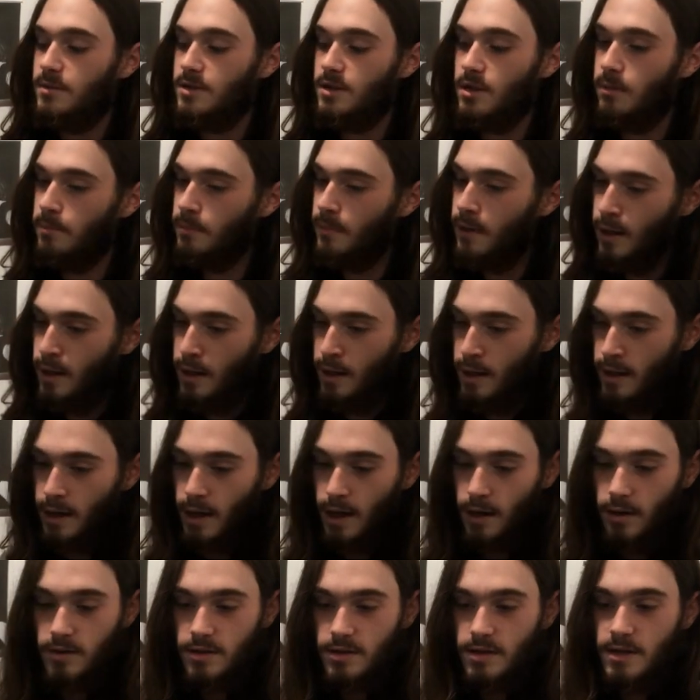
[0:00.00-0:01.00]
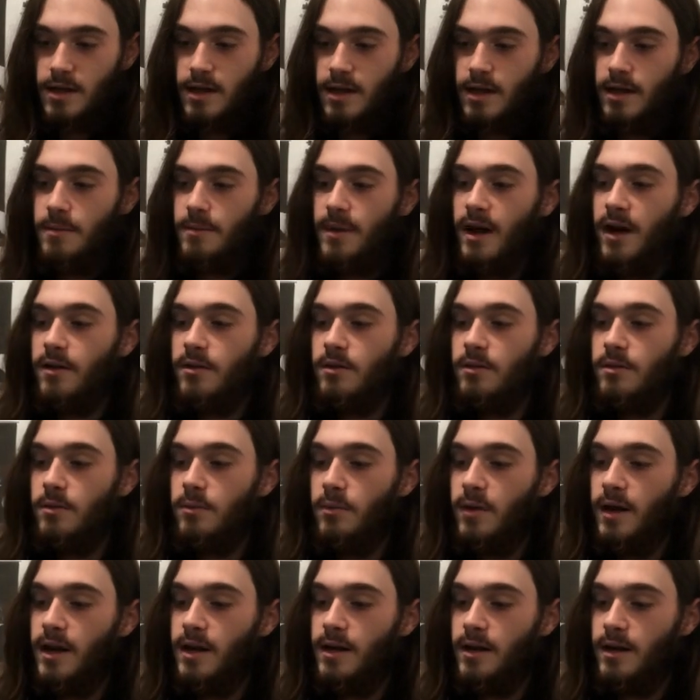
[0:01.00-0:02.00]
so I'll just get him out of the
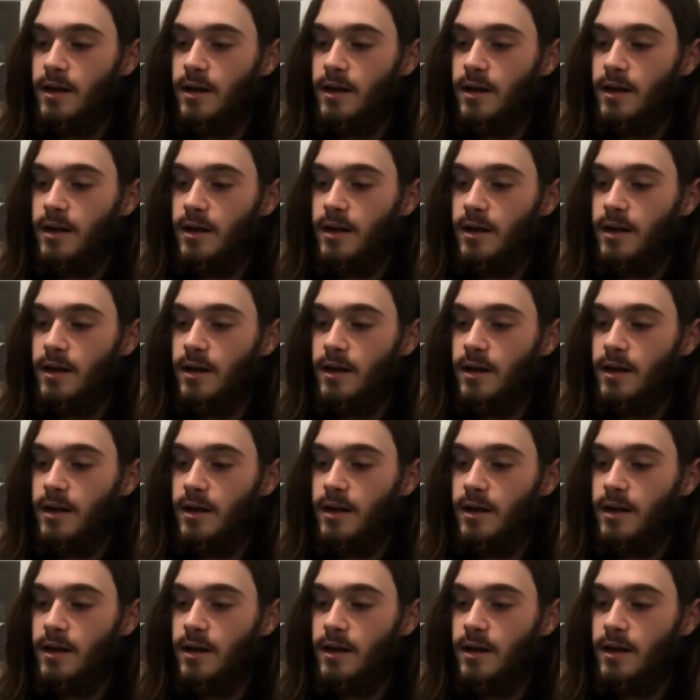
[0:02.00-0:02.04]
way.